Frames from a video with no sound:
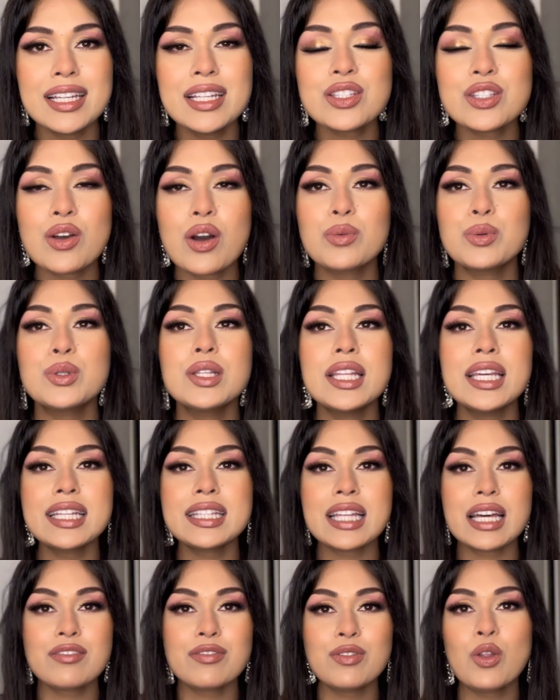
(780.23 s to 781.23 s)
So I will link
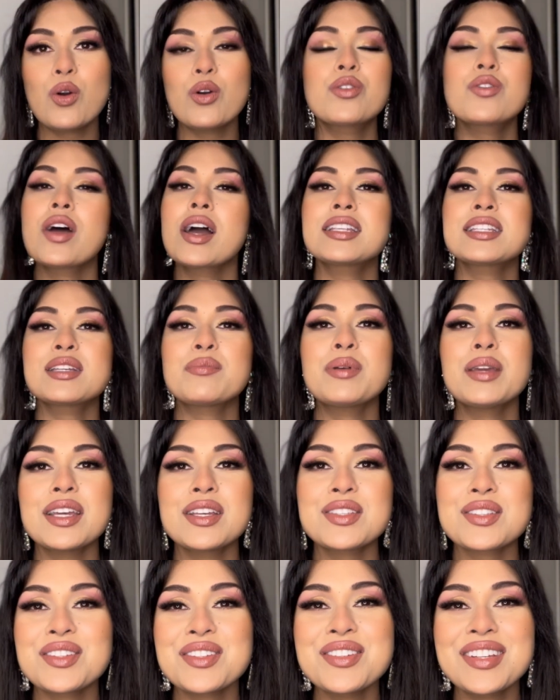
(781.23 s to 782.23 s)
that vlog right up here
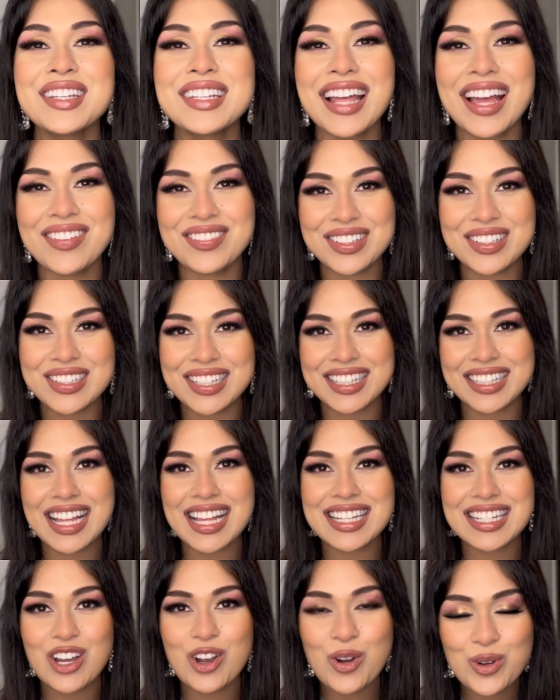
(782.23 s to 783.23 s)
so you can have a look at
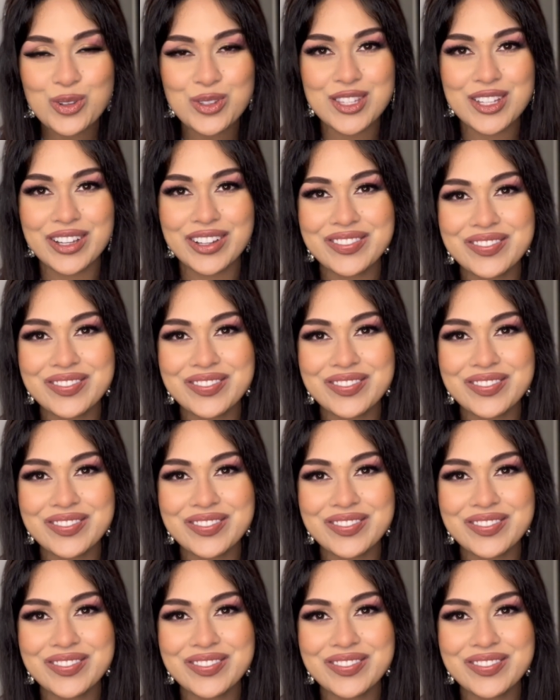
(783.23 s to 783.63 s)
that also.